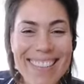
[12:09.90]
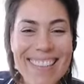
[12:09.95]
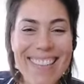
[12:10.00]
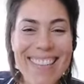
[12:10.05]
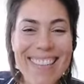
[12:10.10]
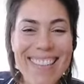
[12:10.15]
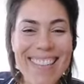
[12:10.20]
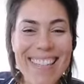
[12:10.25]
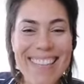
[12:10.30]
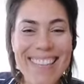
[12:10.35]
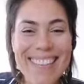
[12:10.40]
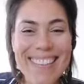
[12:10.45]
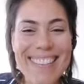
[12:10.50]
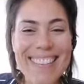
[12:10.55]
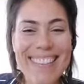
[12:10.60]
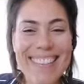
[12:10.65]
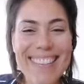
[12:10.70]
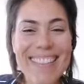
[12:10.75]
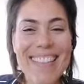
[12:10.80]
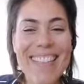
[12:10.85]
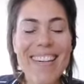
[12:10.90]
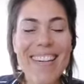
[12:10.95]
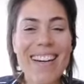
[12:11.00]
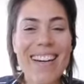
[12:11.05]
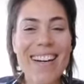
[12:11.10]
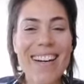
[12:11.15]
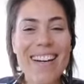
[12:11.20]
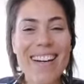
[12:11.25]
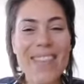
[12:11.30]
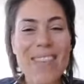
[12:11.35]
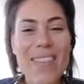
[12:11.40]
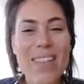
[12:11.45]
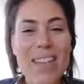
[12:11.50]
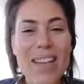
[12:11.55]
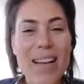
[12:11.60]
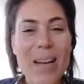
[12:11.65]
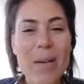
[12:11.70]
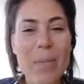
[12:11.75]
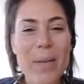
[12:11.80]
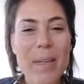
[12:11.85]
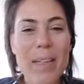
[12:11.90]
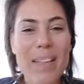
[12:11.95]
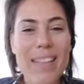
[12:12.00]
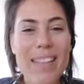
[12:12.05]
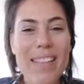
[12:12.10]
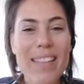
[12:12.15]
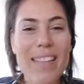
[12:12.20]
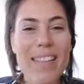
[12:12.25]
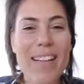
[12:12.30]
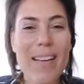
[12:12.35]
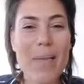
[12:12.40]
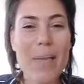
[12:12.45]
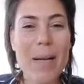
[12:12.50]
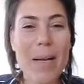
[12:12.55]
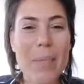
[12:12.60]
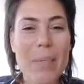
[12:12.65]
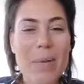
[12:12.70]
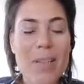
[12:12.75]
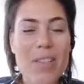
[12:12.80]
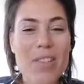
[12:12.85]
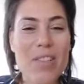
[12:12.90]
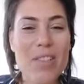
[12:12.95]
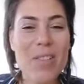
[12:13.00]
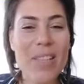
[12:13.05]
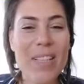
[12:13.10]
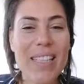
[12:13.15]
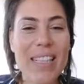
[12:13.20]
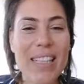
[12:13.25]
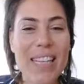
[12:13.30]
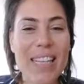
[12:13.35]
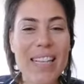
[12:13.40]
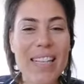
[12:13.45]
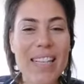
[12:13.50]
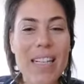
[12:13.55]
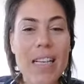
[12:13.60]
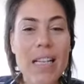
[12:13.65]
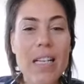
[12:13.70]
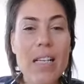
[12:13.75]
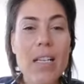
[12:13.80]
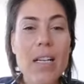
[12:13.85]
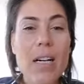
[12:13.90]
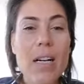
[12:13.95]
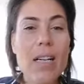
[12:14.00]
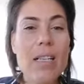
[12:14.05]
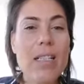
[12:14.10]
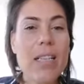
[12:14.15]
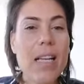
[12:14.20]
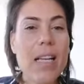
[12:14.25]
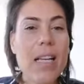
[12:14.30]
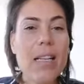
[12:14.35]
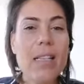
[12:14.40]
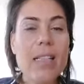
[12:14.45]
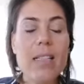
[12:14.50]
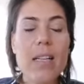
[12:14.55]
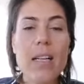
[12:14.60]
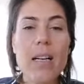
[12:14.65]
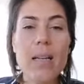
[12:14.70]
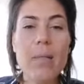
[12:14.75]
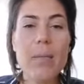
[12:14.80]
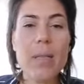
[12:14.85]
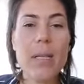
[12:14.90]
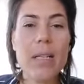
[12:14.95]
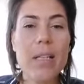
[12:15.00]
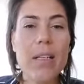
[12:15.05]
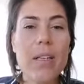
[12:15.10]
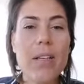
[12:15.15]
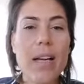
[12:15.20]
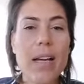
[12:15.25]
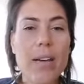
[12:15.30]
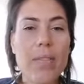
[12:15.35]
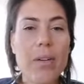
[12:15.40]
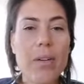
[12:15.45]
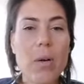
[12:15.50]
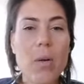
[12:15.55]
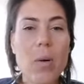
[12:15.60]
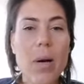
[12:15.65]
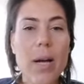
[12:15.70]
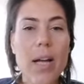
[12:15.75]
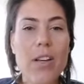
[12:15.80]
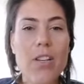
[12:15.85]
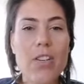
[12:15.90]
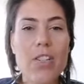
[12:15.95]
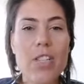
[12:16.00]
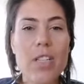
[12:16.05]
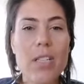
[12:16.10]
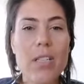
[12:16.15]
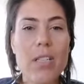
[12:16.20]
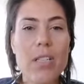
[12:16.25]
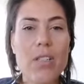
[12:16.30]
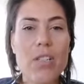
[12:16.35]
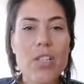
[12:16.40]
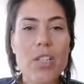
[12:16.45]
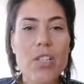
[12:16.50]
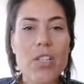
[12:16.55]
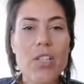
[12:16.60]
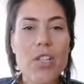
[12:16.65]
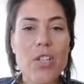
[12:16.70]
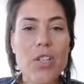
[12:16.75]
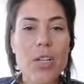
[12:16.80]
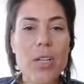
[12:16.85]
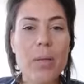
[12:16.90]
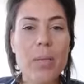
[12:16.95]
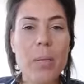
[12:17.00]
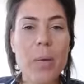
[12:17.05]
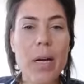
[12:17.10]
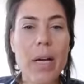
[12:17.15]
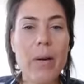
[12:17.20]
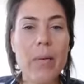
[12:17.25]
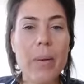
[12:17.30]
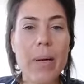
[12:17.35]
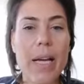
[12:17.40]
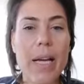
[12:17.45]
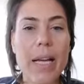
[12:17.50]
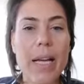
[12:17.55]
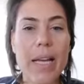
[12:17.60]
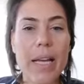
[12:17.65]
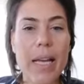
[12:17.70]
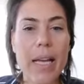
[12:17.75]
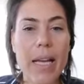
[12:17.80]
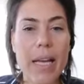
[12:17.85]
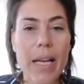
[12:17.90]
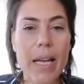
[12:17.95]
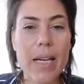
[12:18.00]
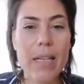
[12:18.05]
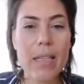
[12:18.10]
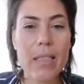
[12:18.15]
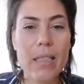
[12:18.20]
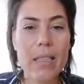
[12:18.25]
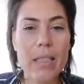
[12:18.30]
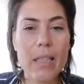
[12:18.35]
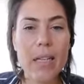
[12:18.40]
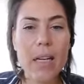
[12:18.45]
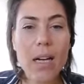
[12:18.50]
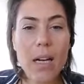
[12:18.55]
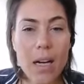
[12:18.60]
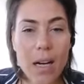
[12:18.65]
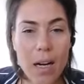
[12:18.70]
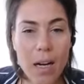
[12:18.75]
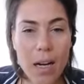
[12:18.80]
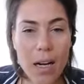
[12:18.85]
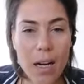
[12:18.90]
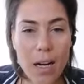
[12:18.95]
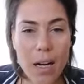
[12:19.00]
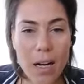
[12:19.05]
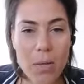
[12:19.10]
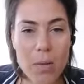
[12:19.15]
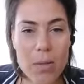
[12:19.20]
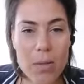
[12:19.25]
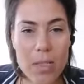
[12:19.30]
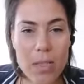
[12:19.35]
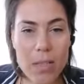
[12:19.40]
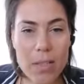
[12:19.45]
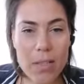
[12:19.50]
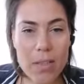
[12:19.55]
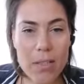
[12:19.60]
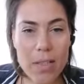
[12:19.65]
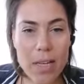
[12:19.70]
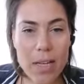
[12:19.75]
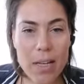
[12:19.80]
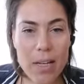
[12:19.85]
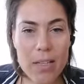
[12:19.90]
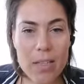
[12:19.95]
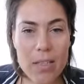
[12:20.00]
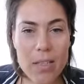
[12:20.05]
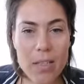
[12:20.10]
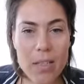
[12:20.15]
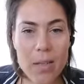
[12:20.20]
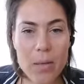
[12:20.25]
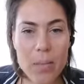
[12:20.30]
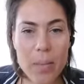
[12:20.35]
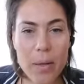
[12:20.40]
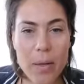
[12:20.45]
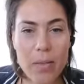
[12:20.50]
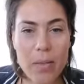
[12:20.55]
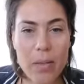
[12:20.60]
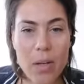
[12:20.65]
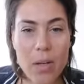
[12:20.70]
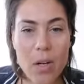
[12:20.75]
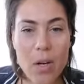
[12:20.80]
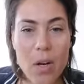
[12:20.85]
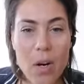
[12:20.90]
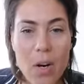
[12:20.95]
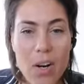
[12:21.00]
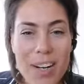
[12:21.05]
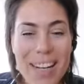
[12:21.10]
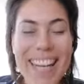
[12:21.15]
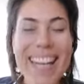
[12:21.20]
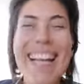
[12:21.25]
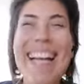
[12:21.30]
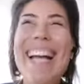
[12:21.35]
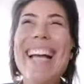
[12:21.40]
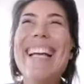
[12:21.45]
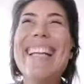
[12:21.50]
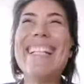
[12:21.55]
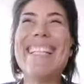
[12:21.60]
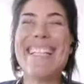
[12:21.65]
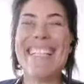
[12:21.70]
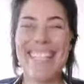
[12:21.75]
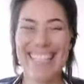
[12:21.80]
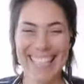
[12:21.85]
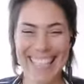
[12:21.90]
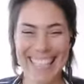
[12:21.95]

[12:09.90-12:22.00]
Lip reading: Yes, I'm so happy. I'm happy you joined in. You guys, anytime that you have a question, just shoot it my way. And I was going to ask you about the car. Yes.